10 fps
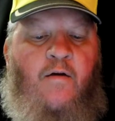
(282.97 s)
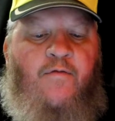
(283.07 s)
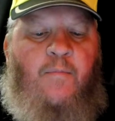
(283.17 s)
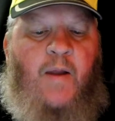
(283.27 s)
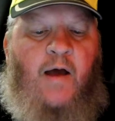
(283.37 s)

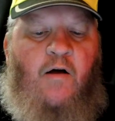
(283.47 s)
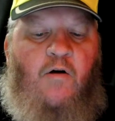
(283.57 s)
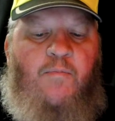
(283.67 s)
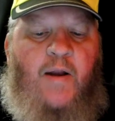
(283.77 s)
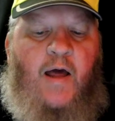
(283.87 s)
From
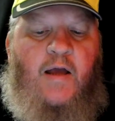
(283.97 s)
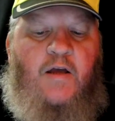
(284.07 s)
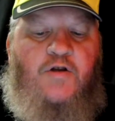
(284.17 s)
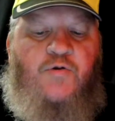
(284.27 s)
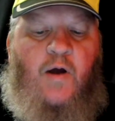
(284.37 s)
now on, Bnei
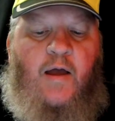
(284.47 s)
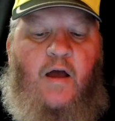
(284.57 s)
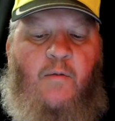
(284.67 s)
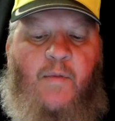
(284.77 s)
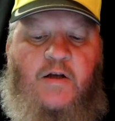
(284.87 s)

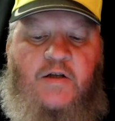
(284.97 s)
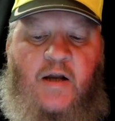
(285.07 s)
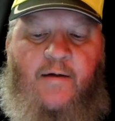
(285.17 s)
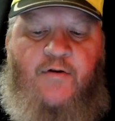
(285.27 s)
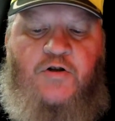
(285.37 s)
Yisrael must
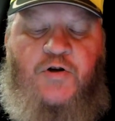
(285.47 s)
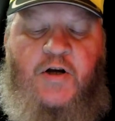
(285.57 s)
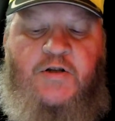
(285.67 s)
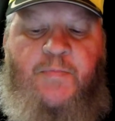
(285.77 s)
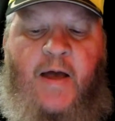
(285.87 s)
never
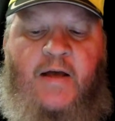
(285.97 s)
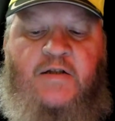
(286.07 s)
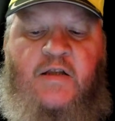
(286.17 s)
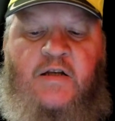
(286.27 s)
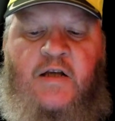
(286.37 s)

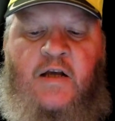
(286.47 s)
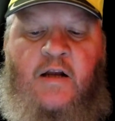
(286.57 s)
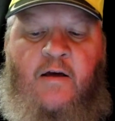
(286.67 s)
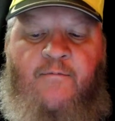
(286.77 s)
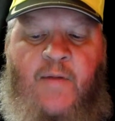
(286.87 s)
trespass the
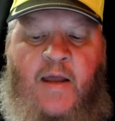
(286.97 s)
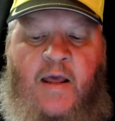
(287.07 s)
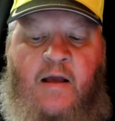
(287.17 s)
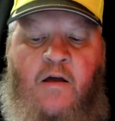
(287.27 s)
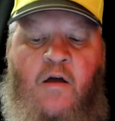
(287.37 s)
tent of
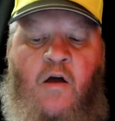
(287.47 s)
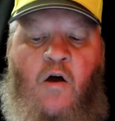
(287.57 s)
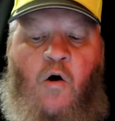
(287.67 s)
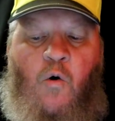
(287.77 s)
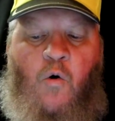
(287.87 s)
meeting,
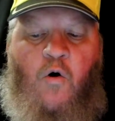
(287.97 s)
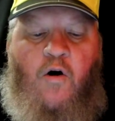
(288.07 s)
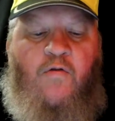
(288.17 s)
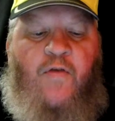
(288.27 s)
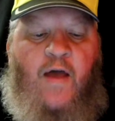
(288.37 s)

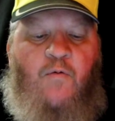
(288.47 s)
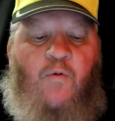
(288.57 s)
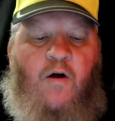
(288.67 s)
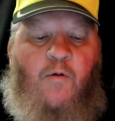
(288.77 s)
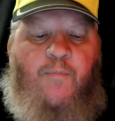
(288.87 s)
or they
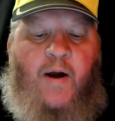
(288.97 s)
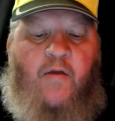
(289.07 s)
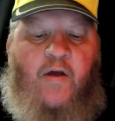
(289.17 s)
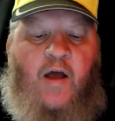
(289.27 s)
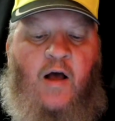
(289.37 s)
will
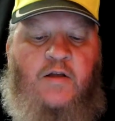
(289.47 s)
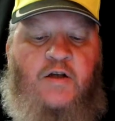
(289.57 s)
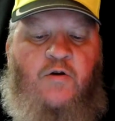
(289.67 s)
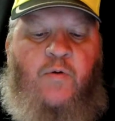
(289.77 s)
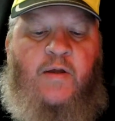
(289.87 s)
bear the
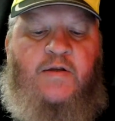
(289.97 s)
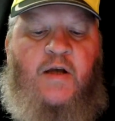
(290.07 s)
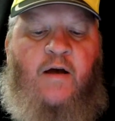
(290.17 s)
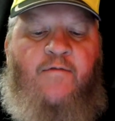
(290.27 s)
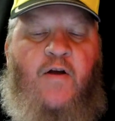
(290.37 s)

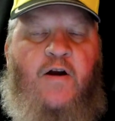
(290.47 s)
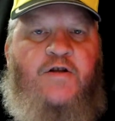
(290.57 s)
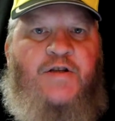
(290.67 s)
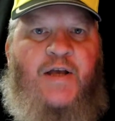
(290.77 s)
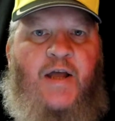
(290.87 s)
consequence of their
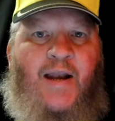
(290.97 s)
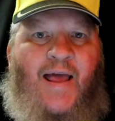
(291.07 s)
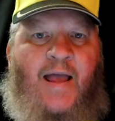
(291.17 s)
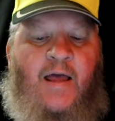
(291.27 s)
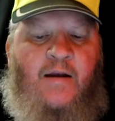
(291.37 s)
sin
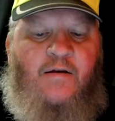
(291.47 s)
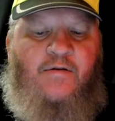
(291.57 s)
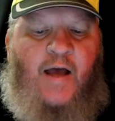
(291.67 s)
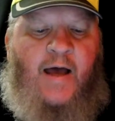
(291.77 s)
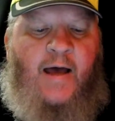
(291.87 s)
and
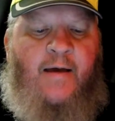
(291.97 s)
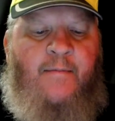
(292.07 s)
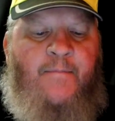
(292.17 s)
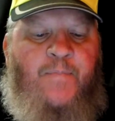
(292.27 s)
die.